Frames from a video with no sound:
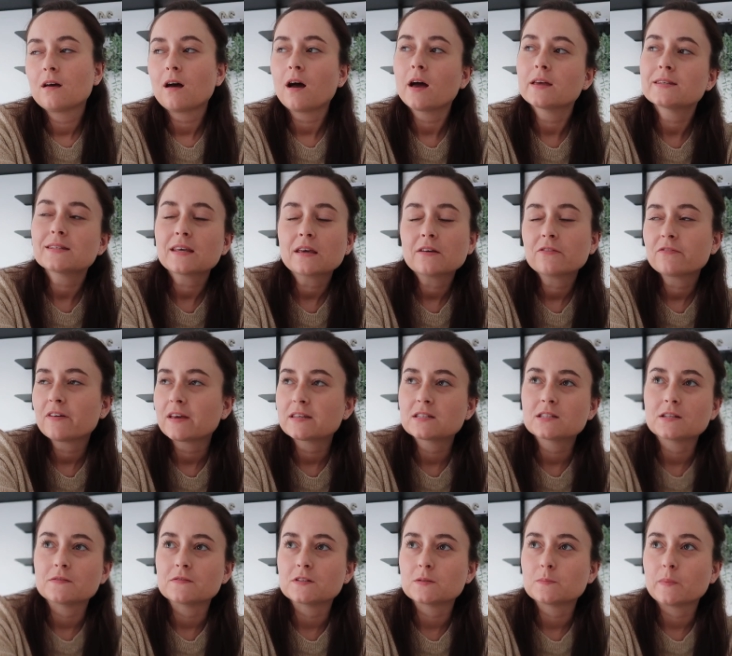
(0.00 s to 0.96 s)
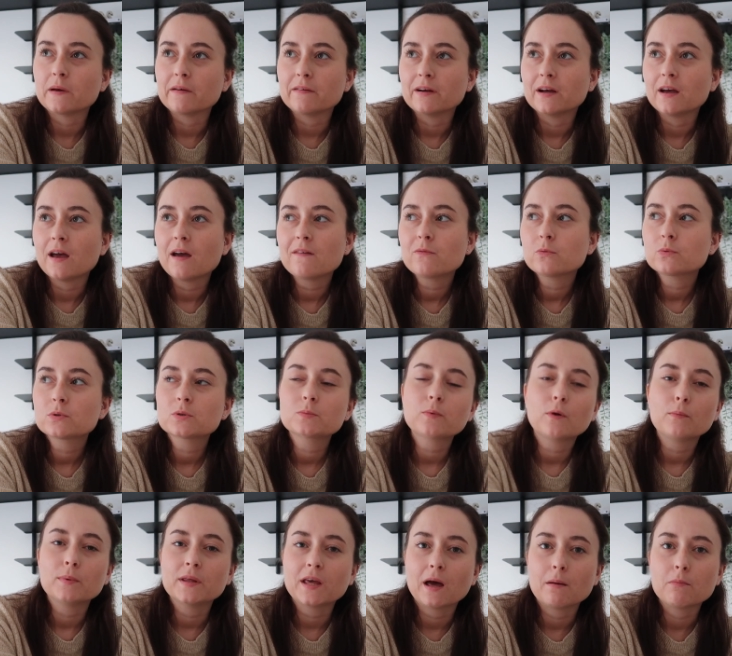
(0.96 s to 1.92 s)
I say festive spirit. Everyone will
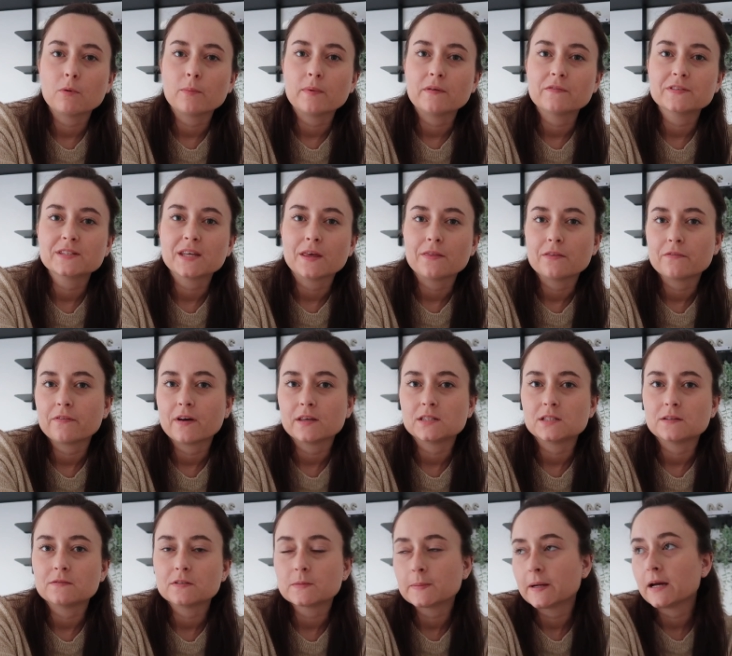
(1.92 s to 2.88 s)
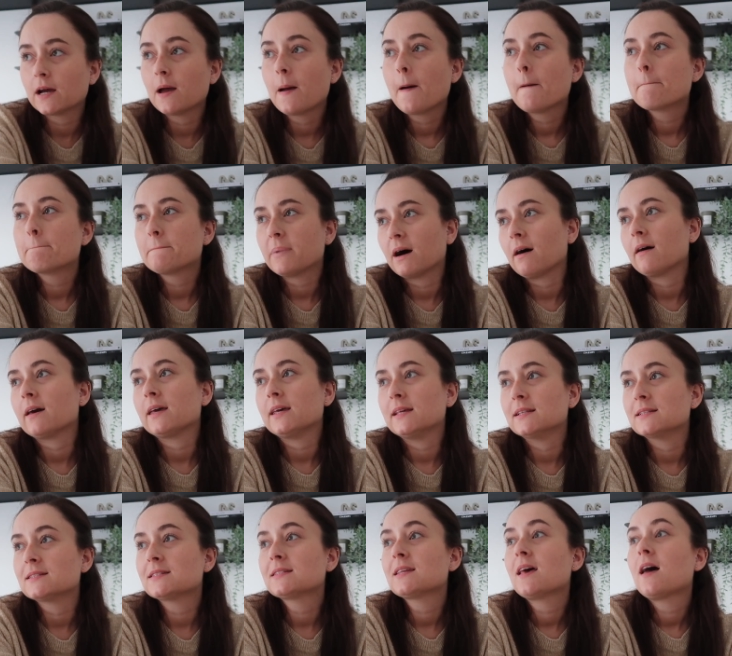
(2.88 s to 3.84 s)
probably come at me for saying festive spirit, but
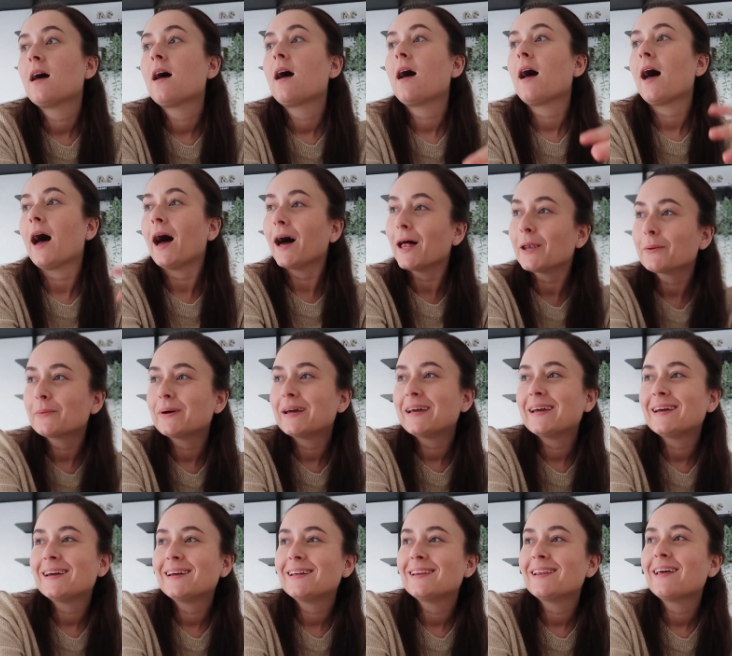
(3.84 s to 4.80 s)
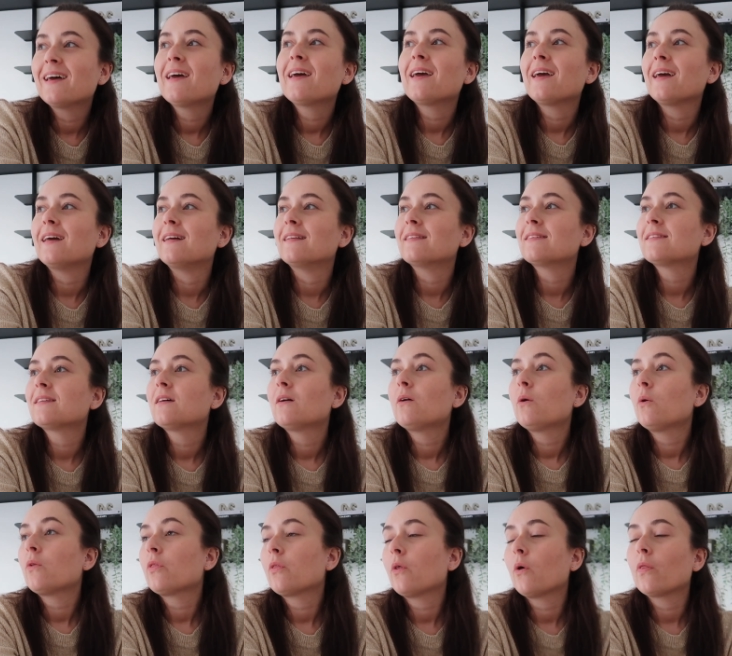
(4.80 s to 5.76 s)
it's Halloween, it's
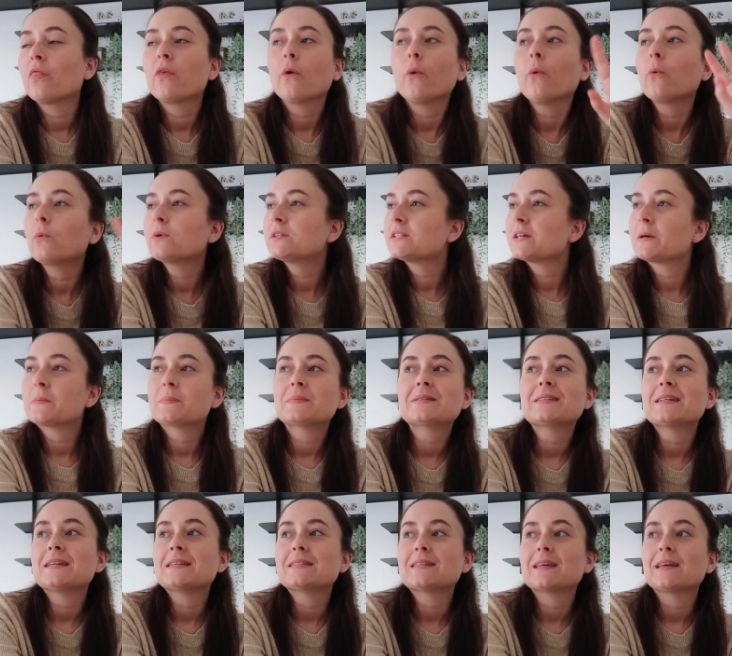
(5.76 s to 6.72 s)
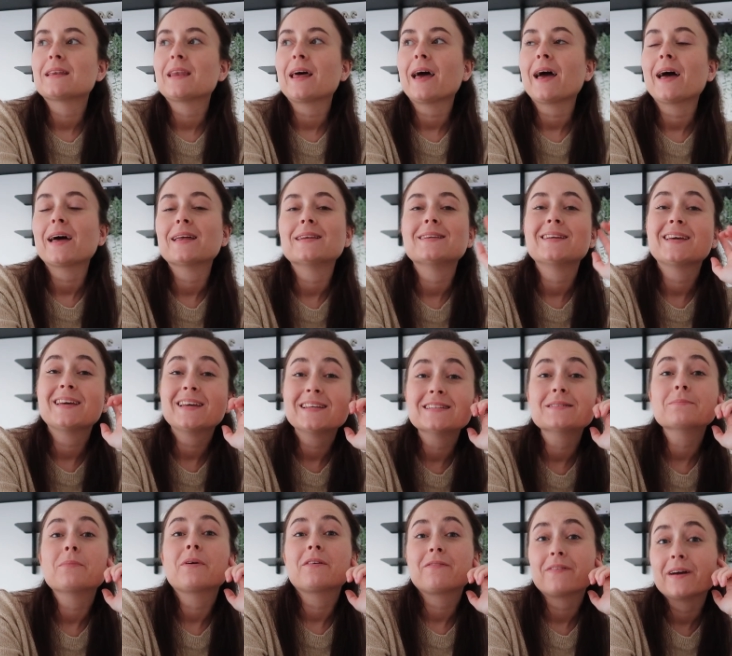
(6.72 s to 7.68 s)
the autumn season, and it
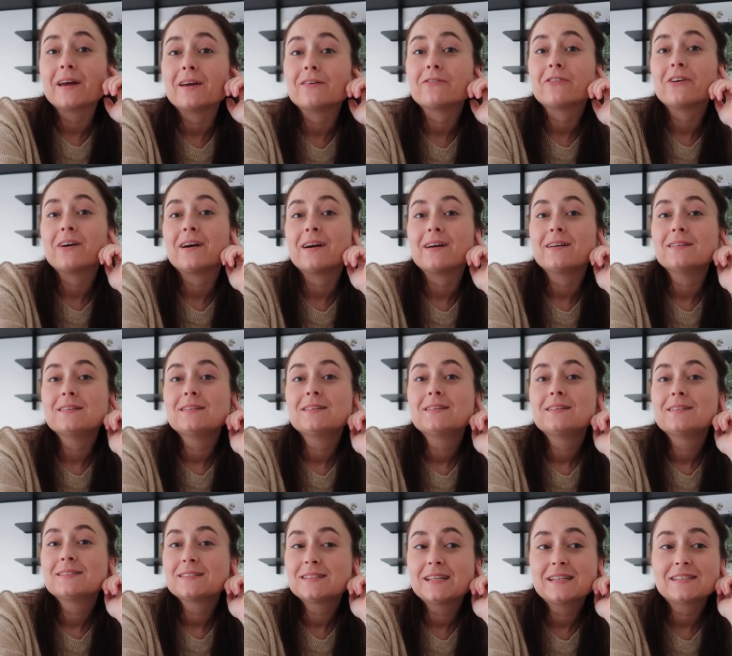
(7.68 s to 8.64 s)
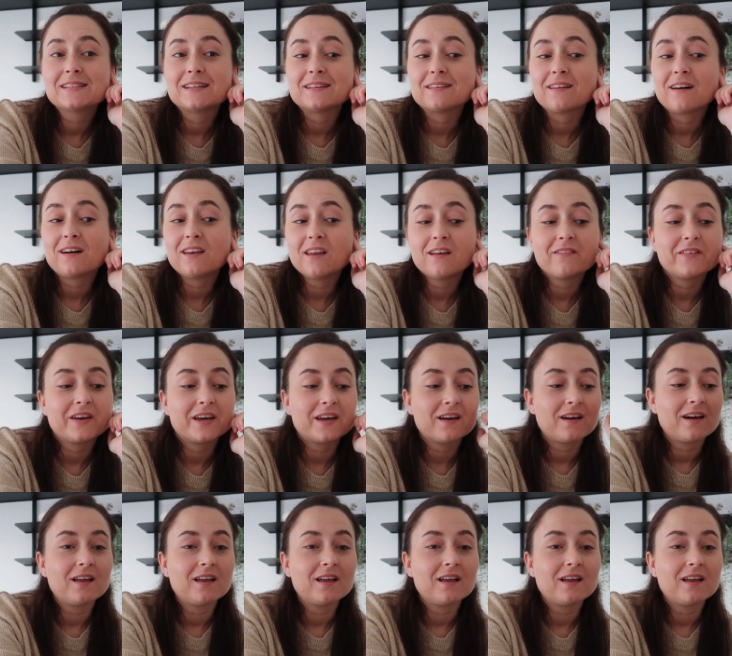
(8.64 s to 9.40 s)
is my favourite season. I love it.